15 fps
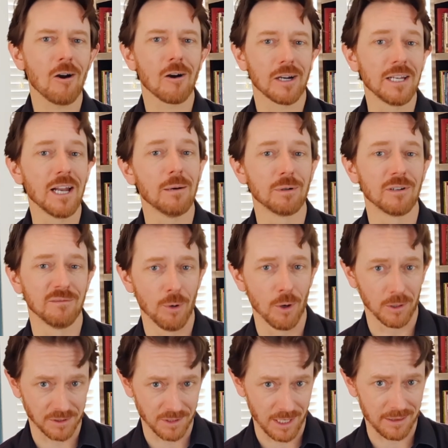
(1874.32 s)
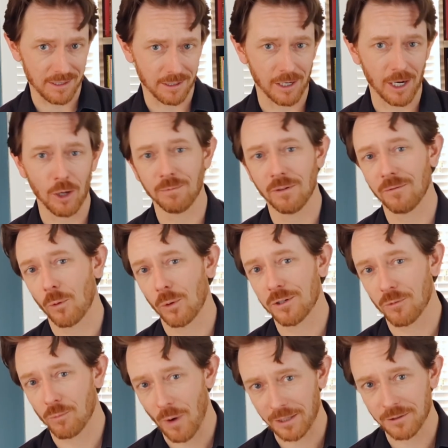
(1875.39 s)
are a number of books that I think are helpful for
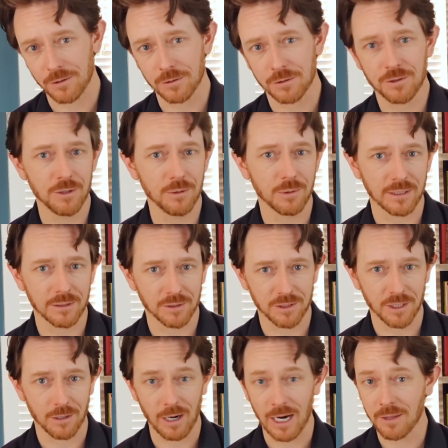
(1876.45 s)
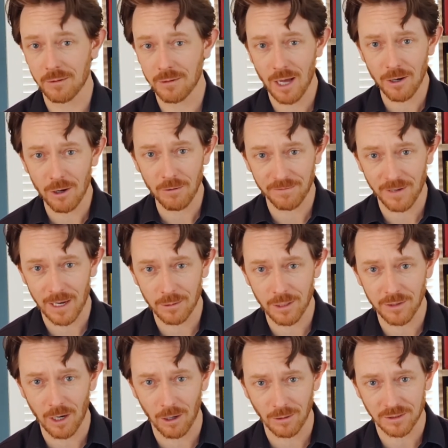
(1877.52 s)
directors to consider, and they're not all found
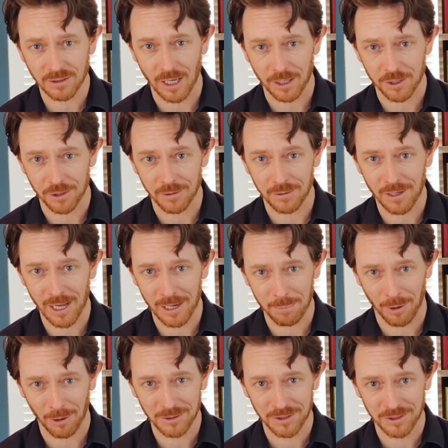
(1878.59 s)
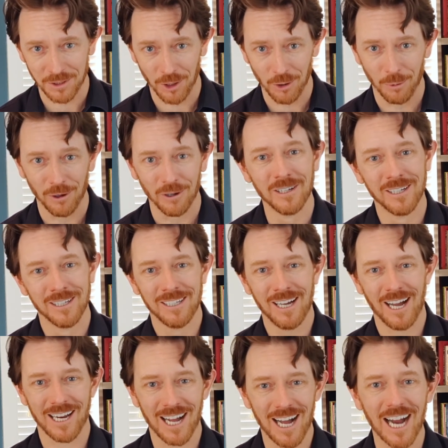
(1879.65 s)
in the arts section at Barnes & Noble.
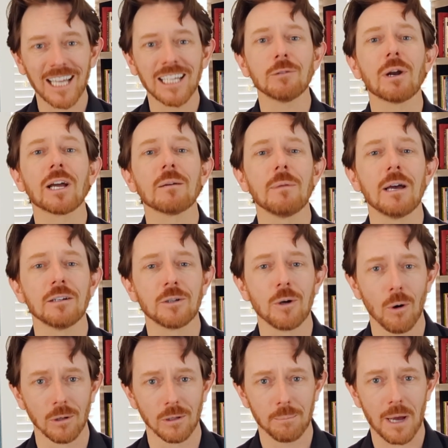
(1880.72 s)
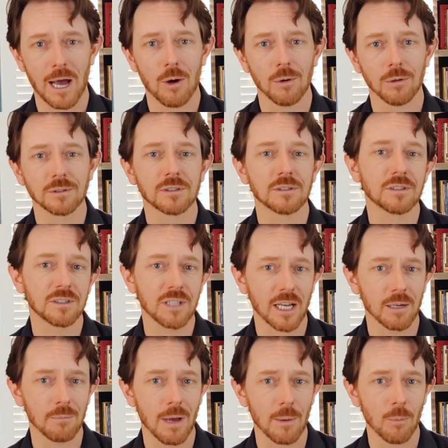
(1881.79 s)
I highly recommend Colin Powell's
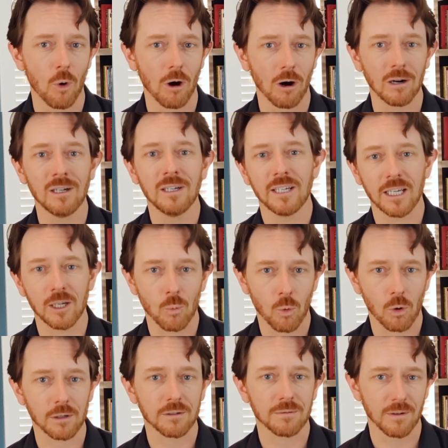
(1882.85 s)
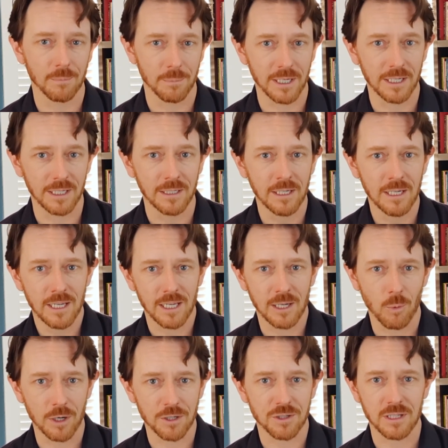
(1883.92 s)
second memoir, It Worked for Me,
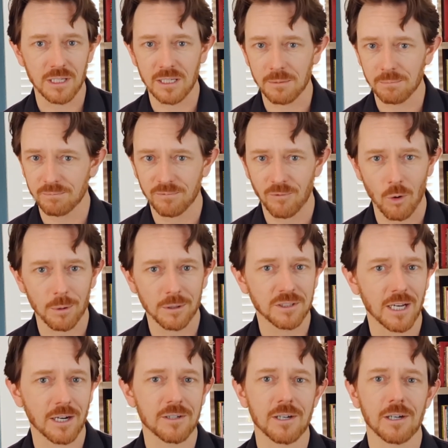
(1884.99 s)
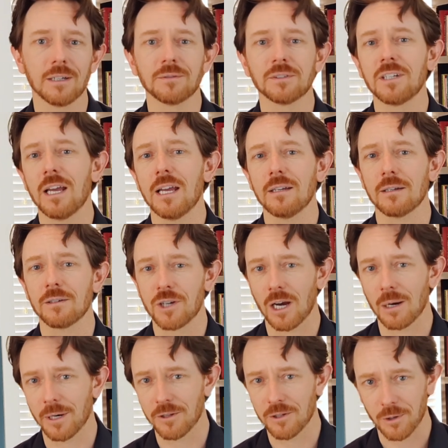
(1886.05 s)
in which the former Secretary of State and
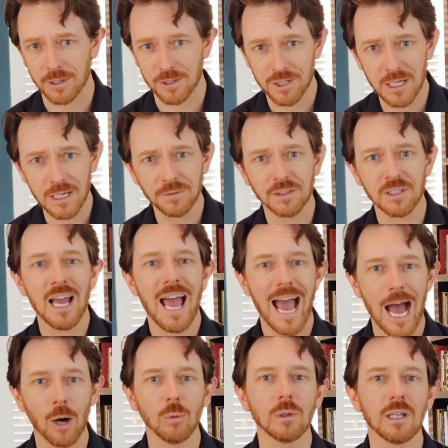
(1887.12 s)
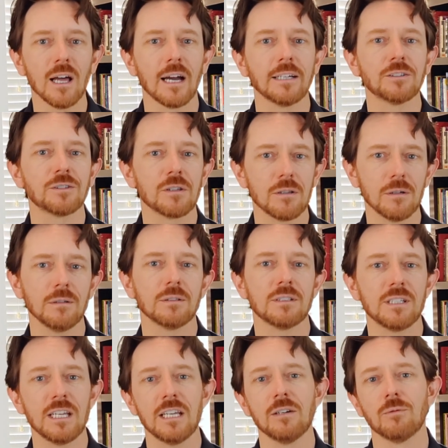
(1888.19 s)
Chairman of the Joint Chiefs outlines
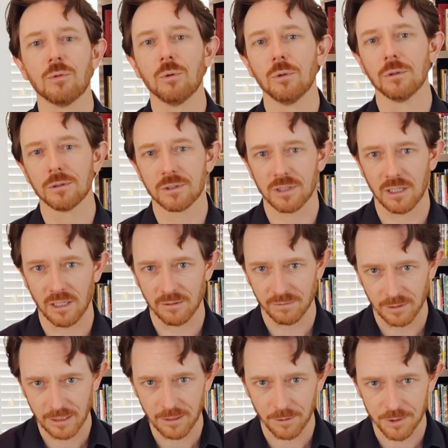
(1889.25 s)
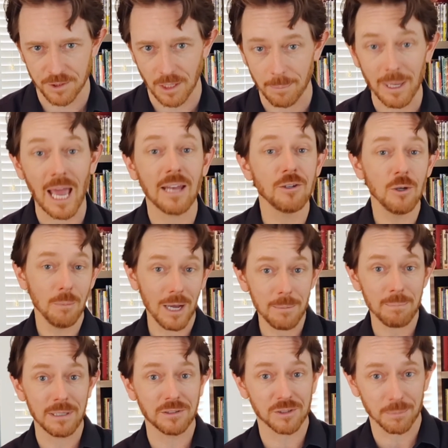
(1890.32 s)
13 rules of leadership. And you
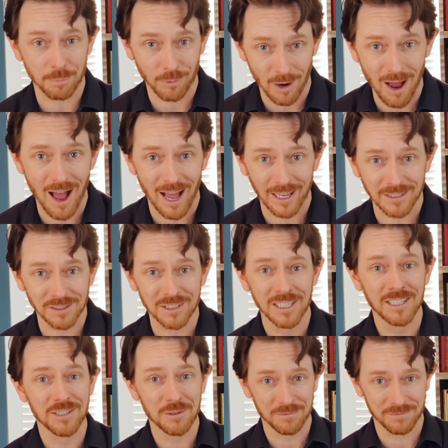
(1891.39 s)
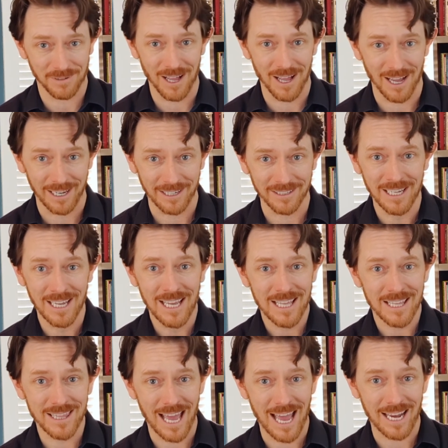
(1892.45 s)
might be surprised to find
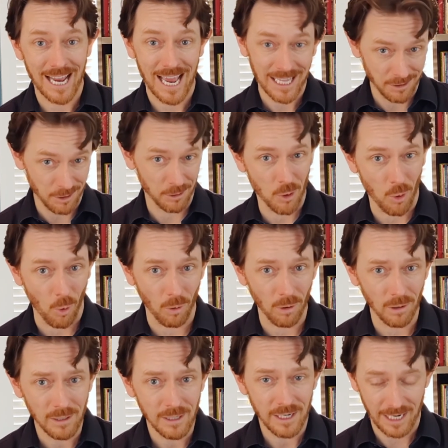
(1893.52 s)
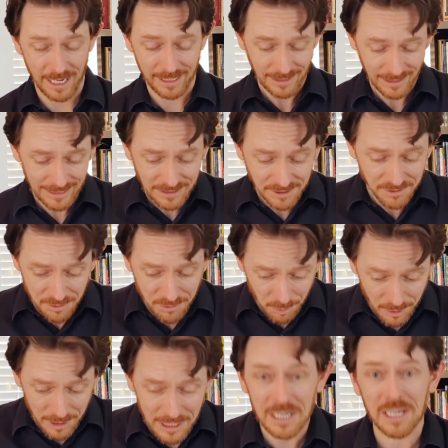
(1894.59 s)
that at their core, at least
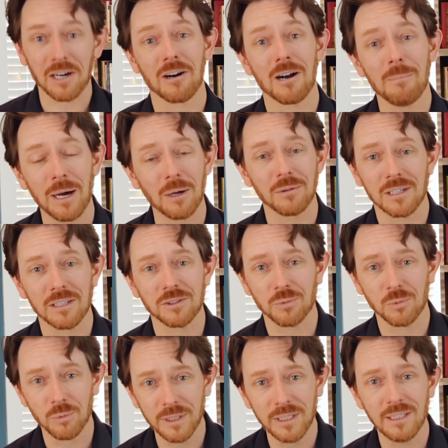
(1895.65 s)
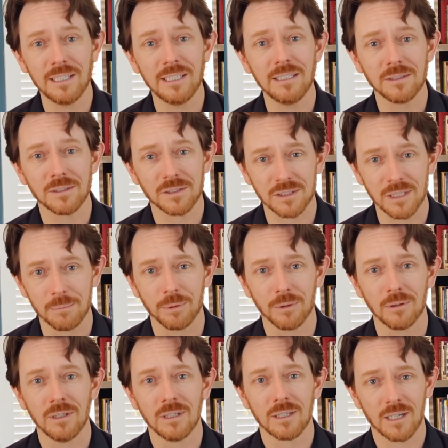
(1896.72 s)
3 are about this really
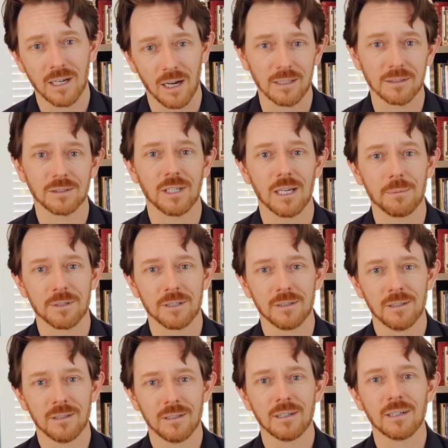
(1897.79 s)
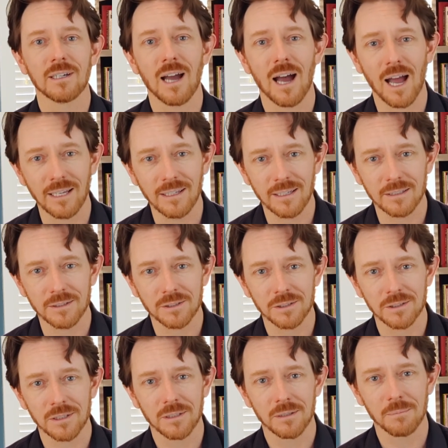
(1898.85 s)
simple concept.
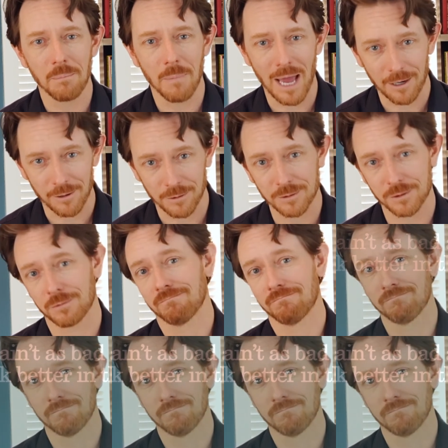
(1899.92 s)
Kindness matters.